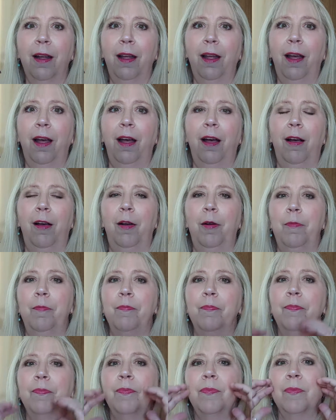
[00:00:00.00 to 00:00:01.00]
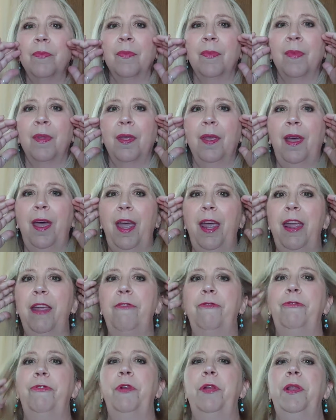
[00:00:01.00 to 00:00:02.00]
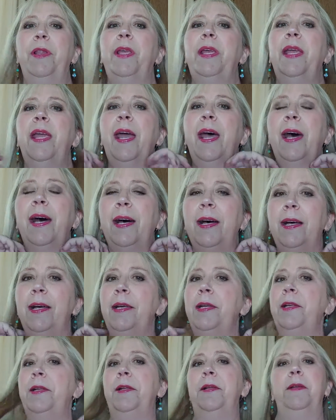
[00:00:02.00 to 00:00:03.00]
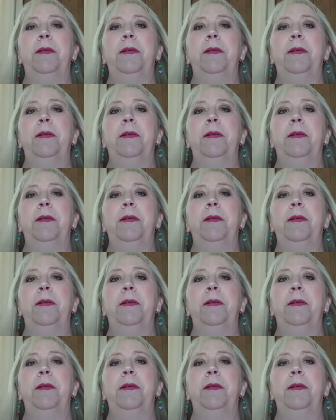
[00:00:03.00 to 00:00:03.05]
I've really had